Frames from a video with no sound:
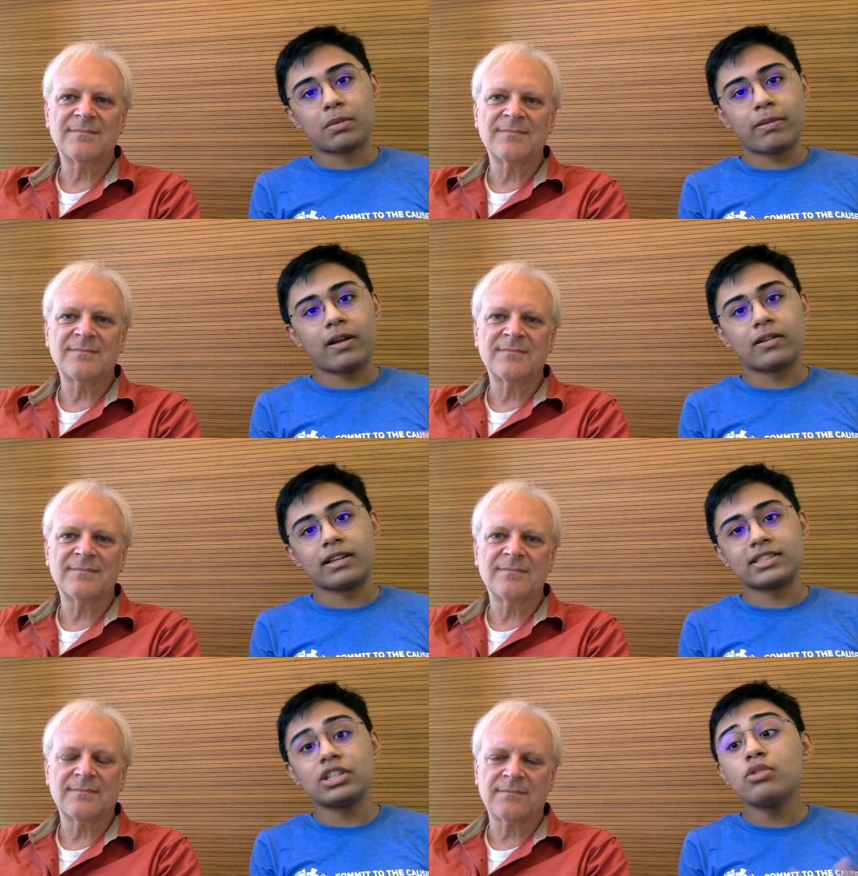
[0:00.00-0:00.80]

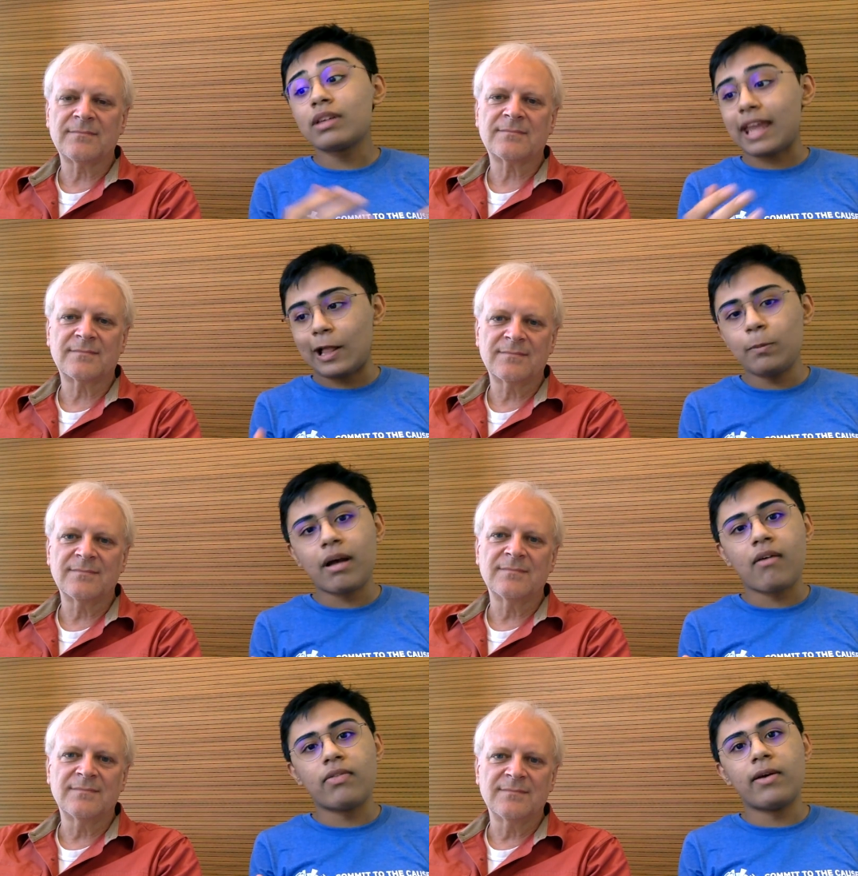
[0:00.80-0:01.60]
Speaker 1: preparedness so you can help
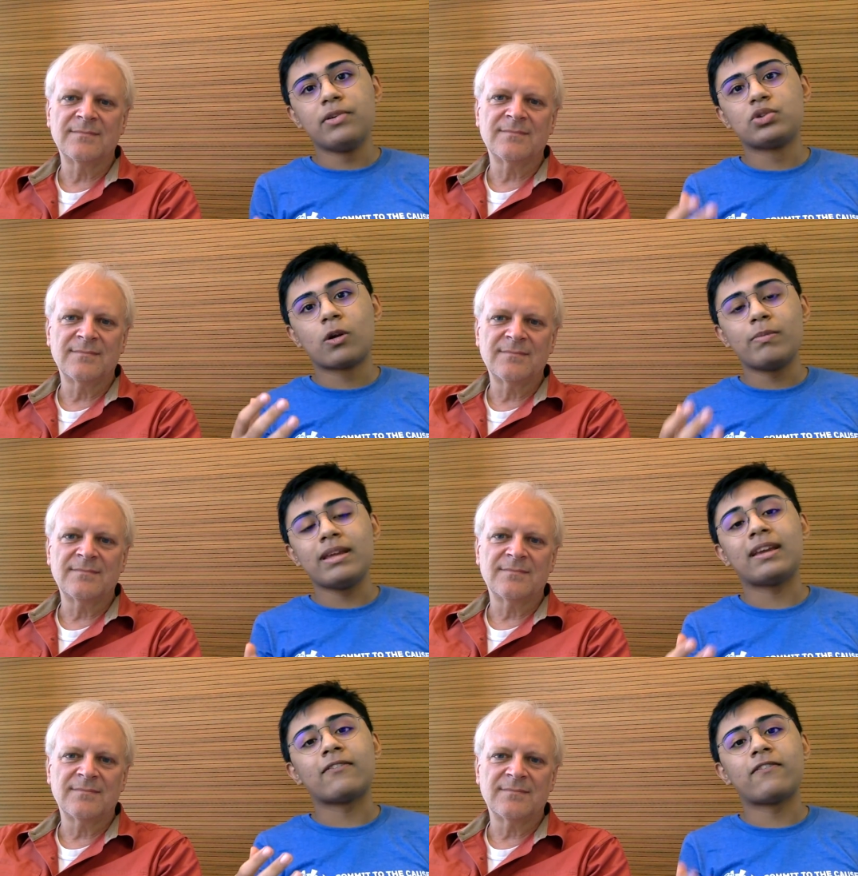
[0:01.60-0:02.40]
out those who are
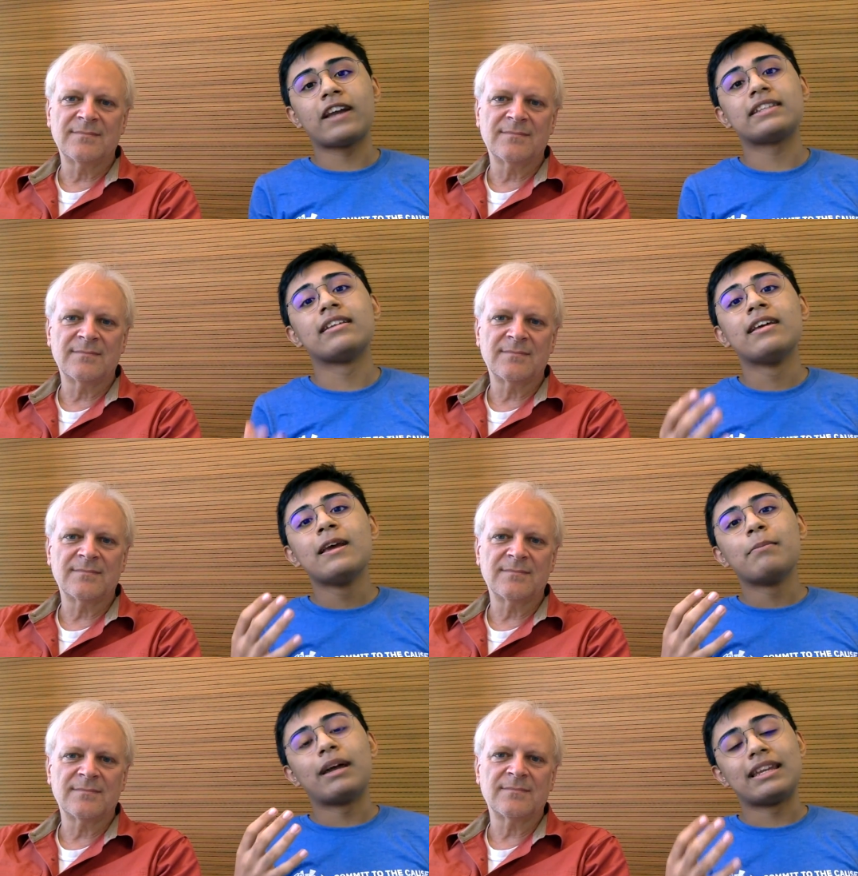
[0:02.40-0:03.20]
being affected
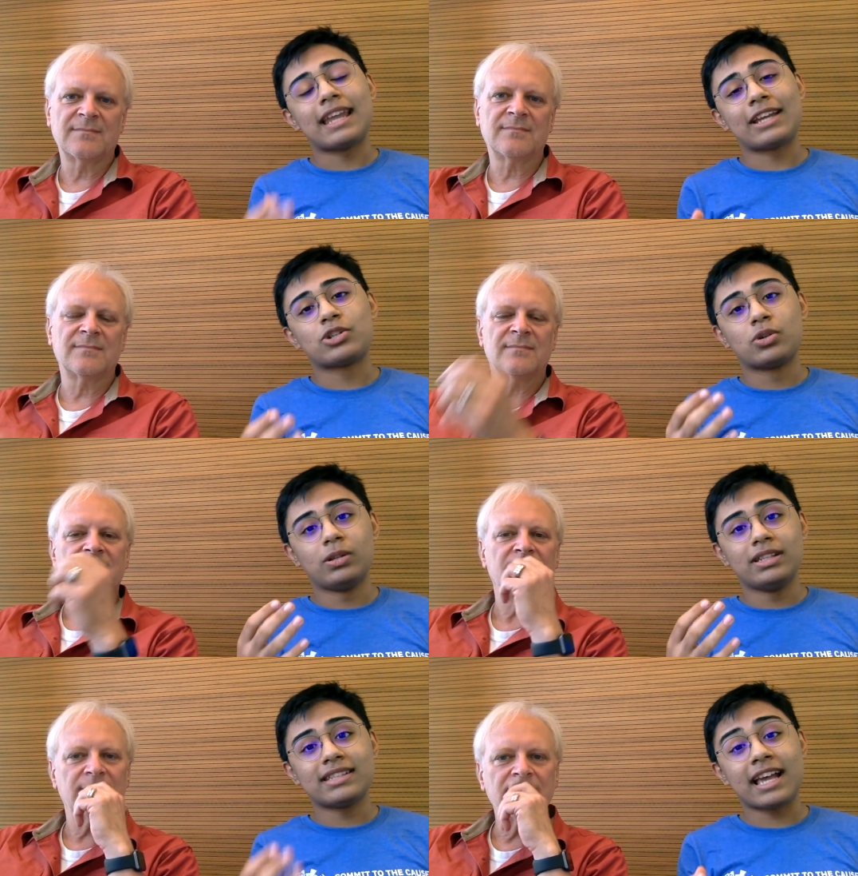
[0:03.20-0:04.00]
by
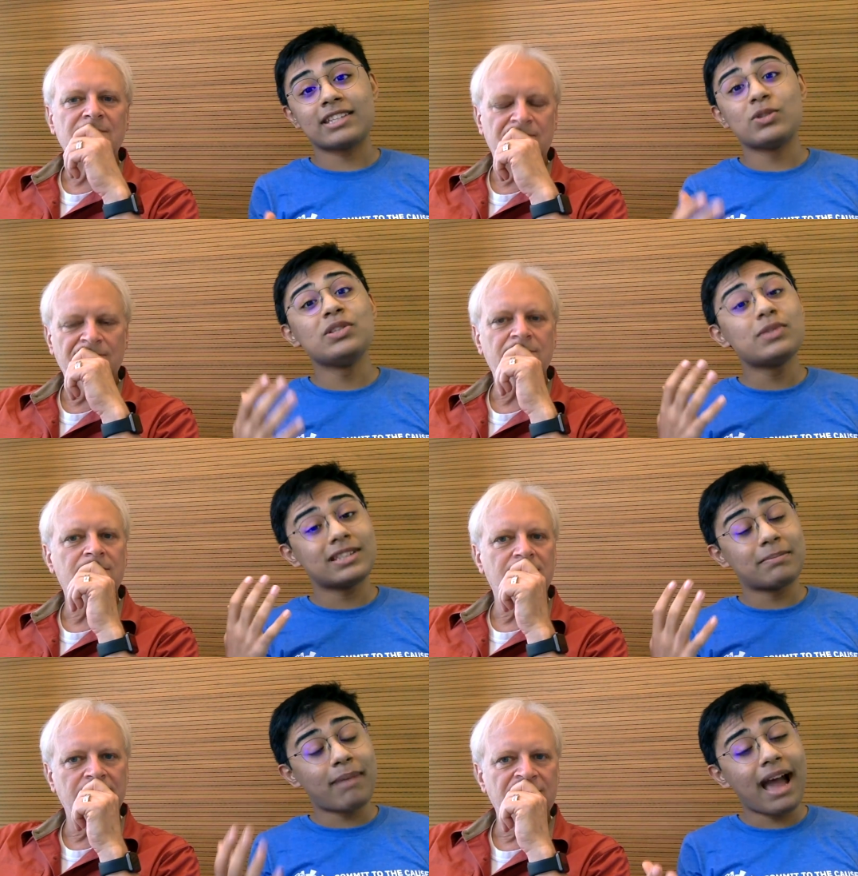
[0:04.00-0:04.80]
natural disasters
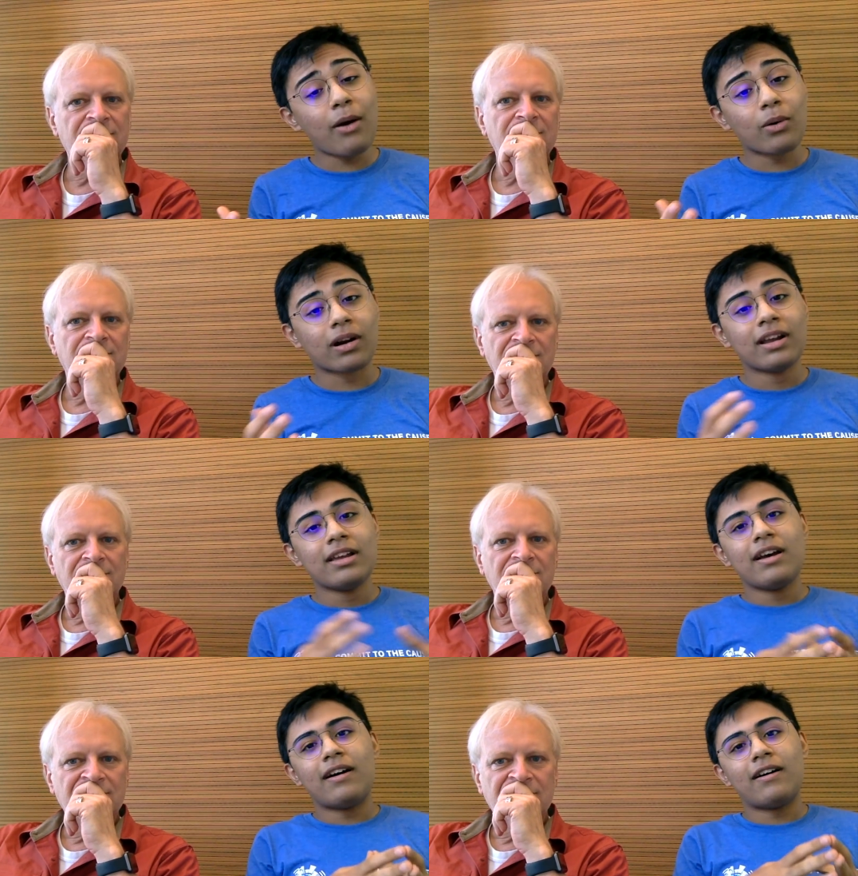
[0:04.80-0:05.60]
using the power
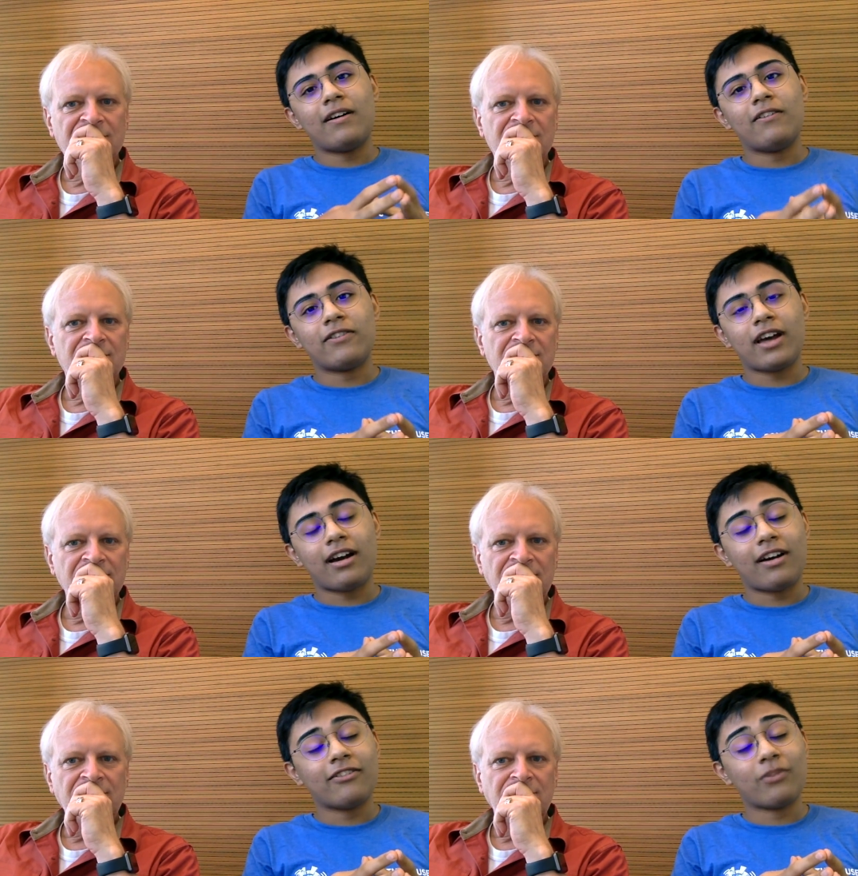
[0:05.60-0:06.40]
of,
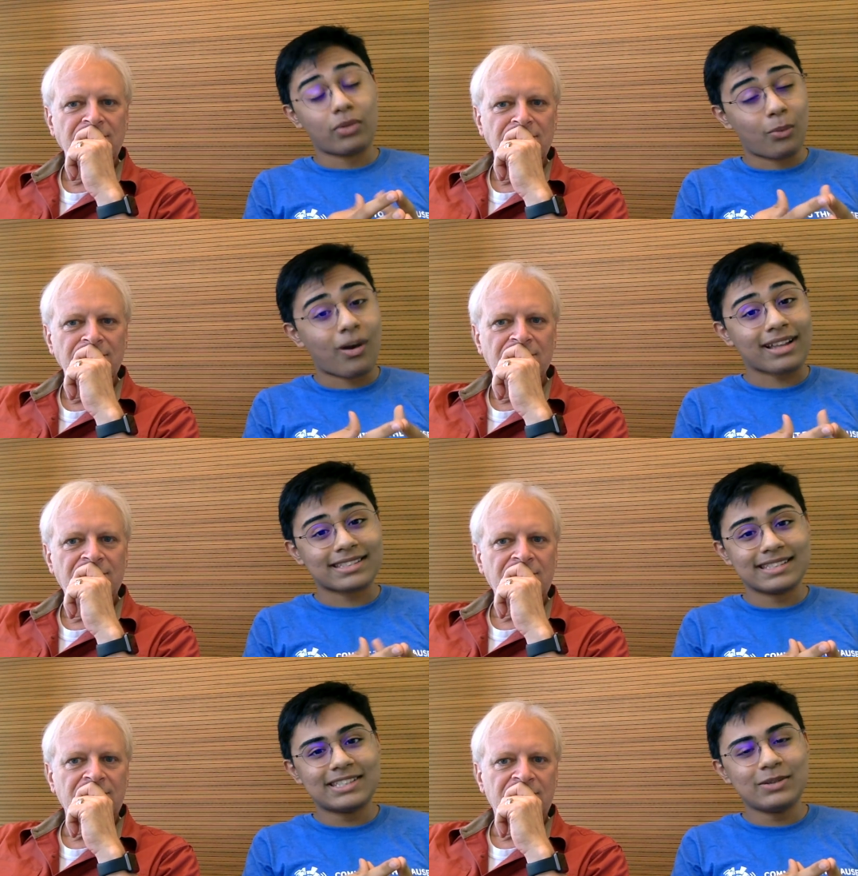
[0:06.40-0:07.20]
of the
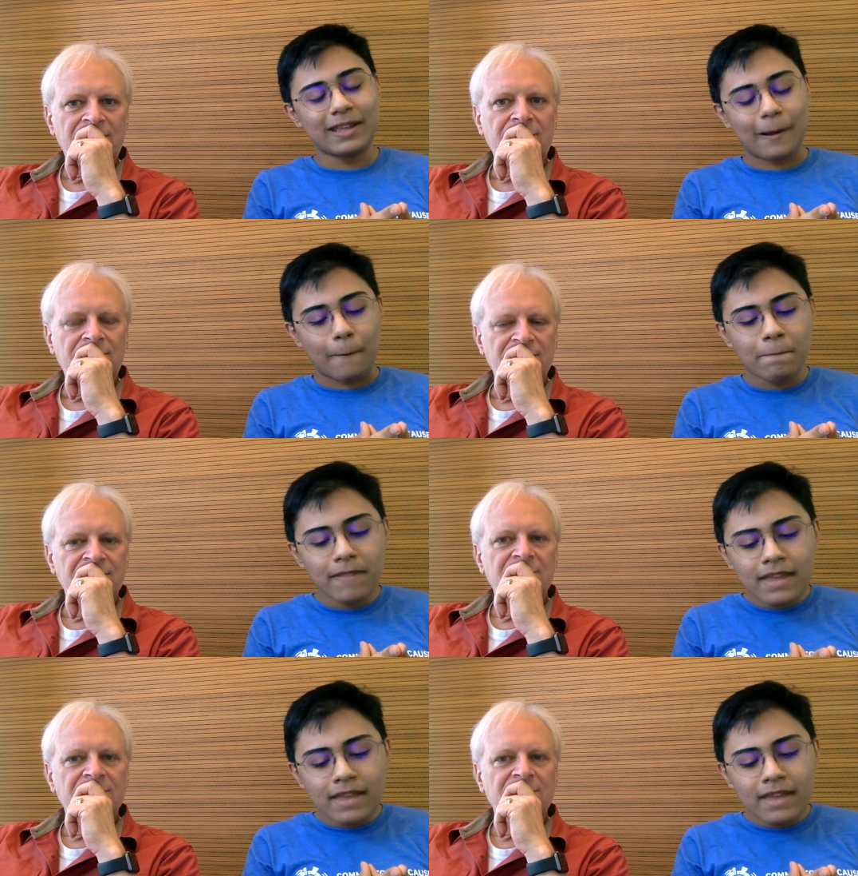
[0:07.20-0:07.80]
Watson Studio.